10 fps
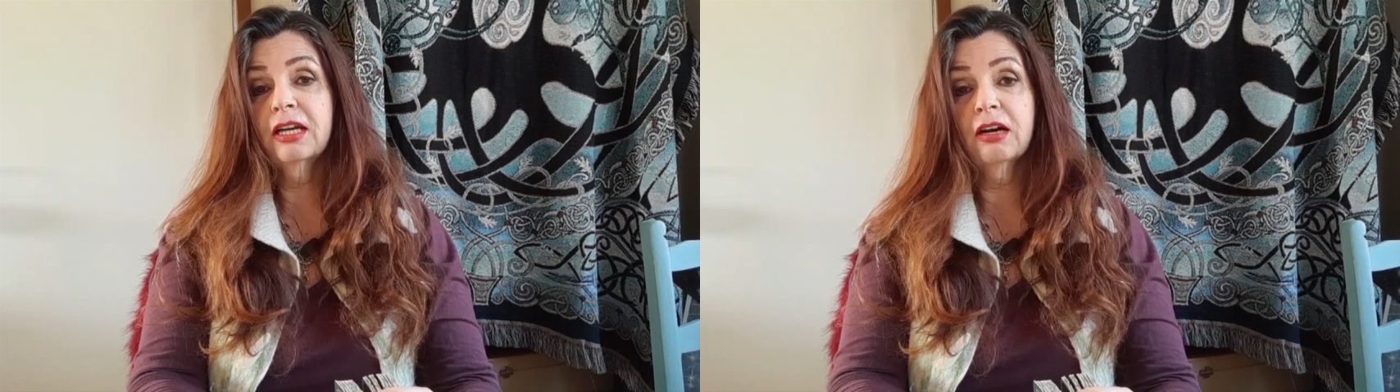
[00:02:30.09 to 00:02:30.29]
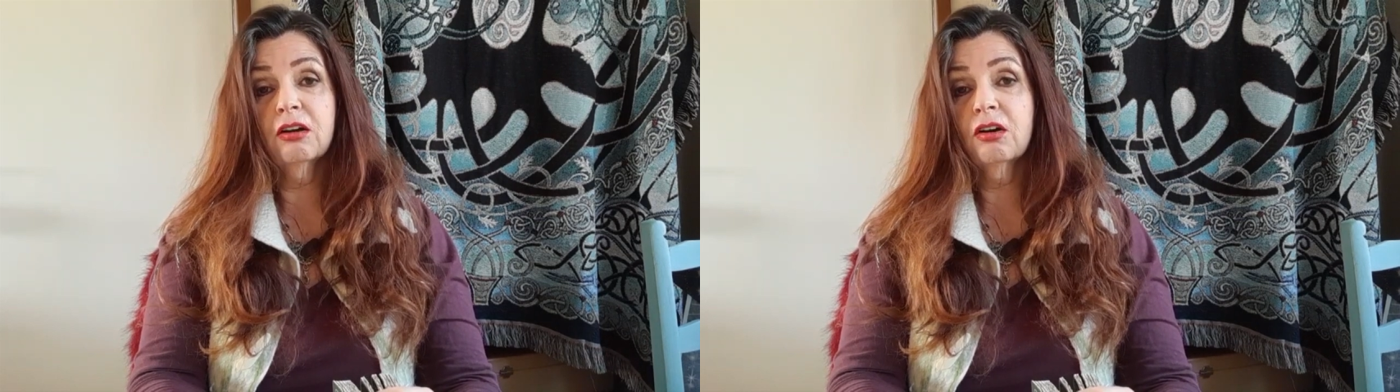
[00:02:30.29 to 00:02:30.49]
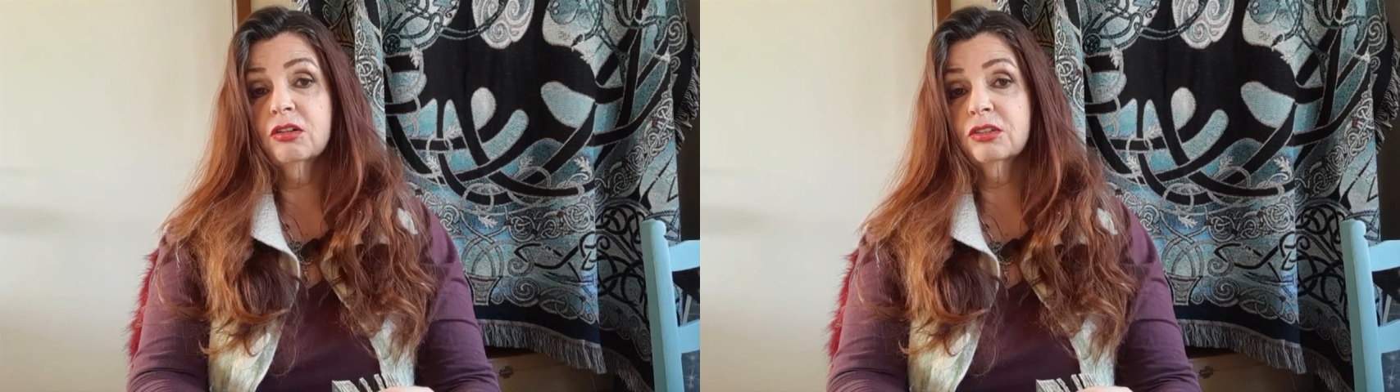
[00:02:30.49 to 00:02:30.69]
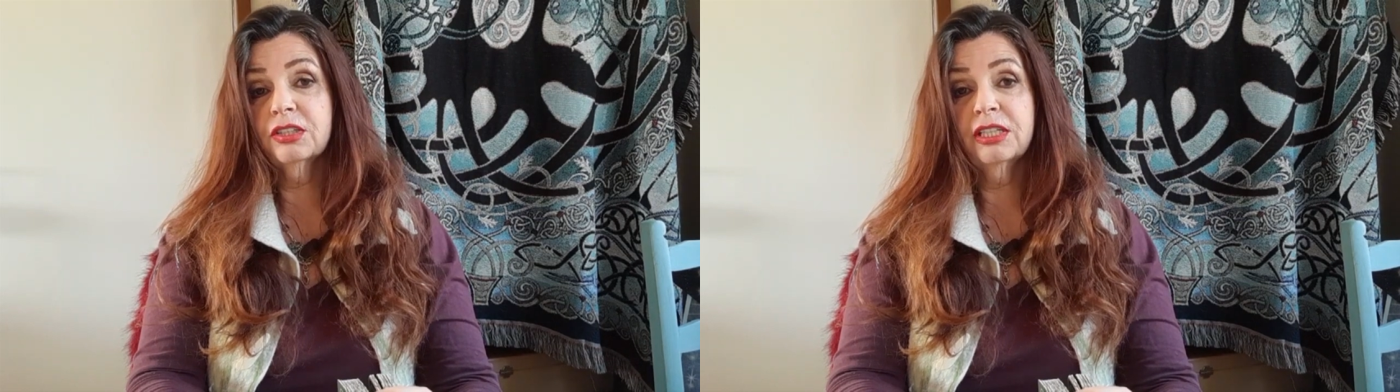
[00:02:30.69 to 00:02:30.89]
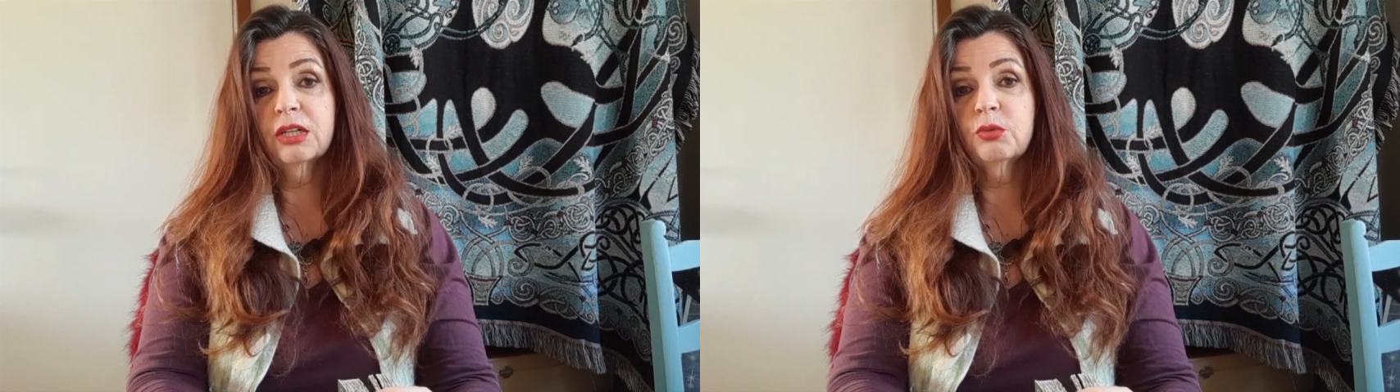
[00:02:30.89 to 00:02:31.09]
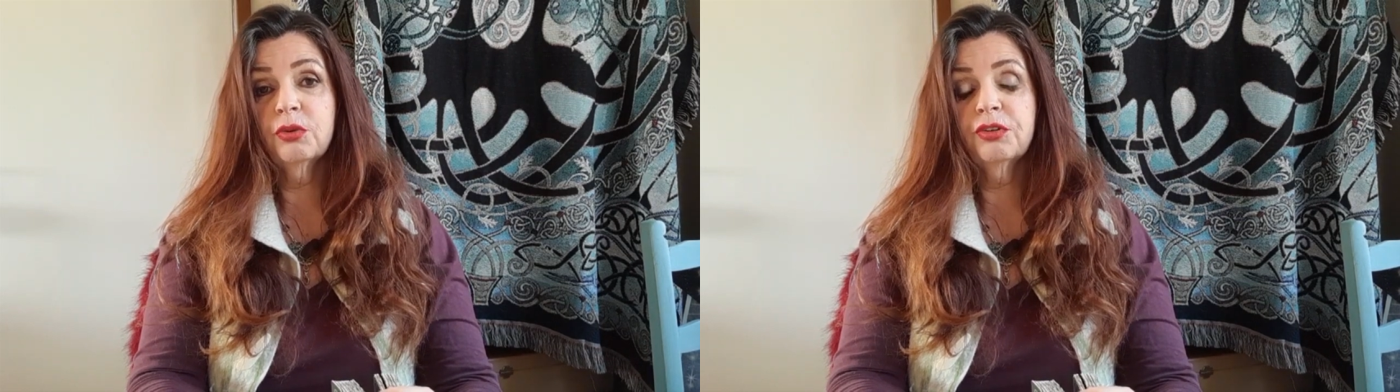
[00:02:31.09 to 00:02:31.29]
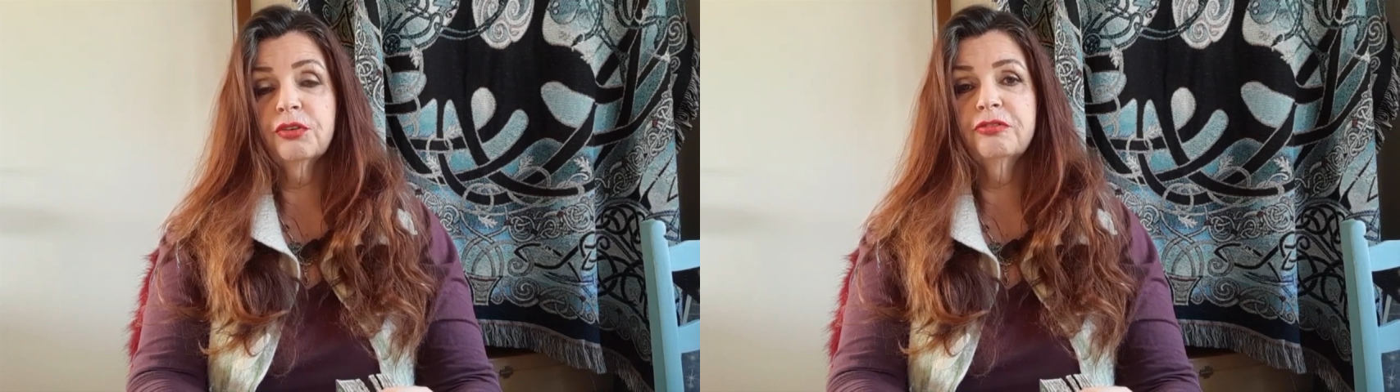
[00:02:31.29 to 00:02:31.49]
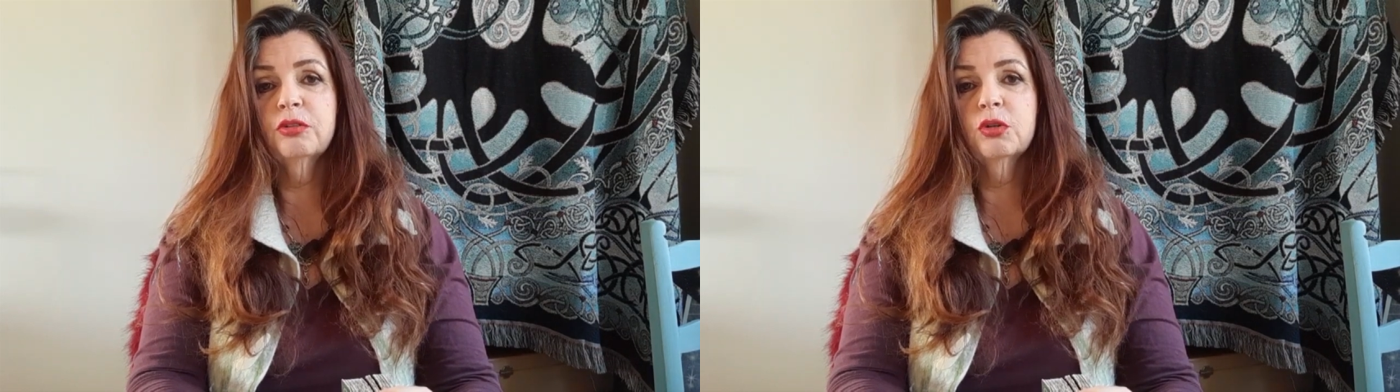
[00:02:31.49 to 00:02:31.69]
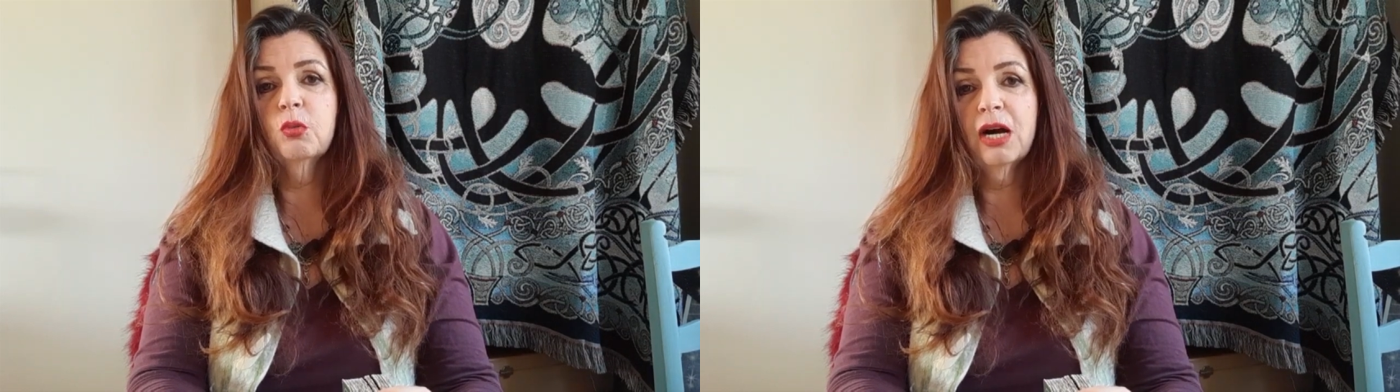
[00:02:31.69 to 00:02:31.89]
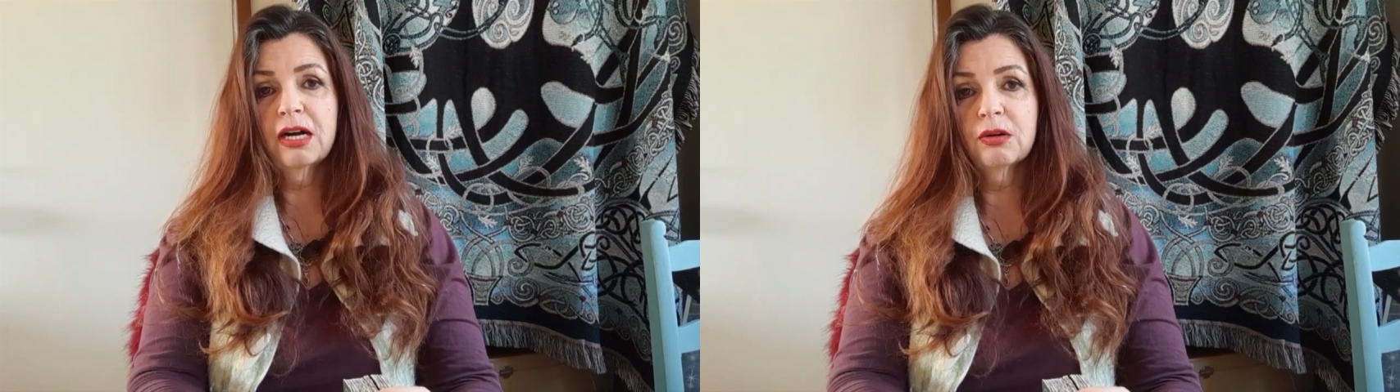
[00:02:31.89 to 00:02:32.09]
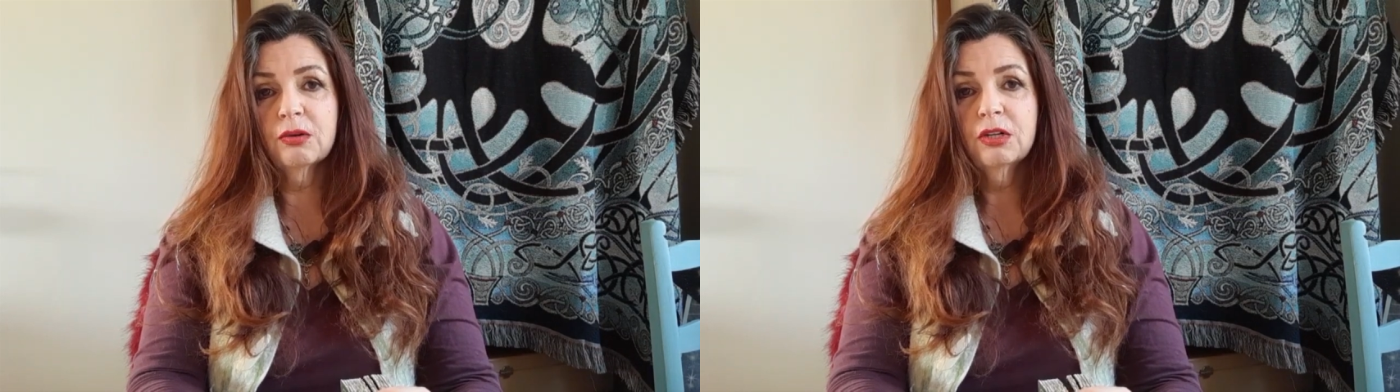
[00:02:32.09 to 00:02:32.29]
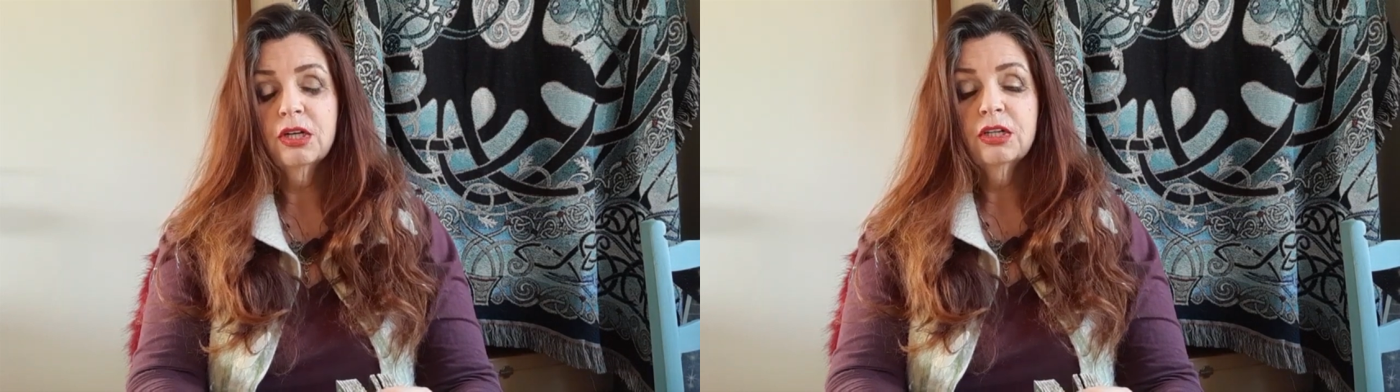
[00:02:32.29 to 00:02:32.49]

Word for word: ca can't connect with you for a while.